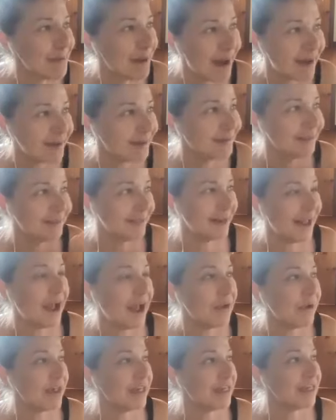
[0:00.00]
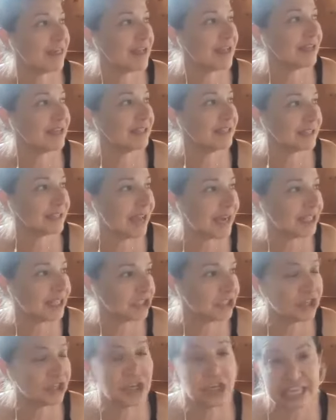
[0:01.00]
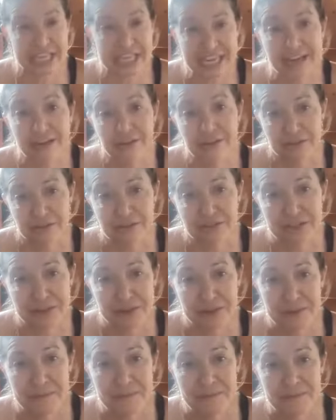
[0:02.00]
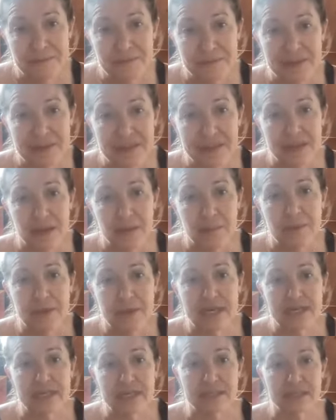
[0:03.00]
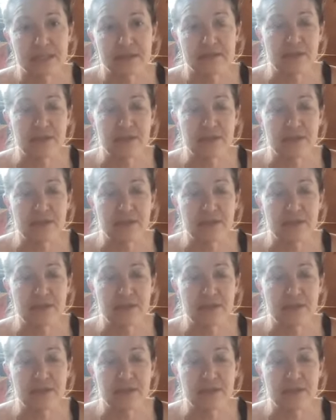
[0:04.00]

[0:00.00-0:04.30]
model and how I think. It's actually her gift, but it's the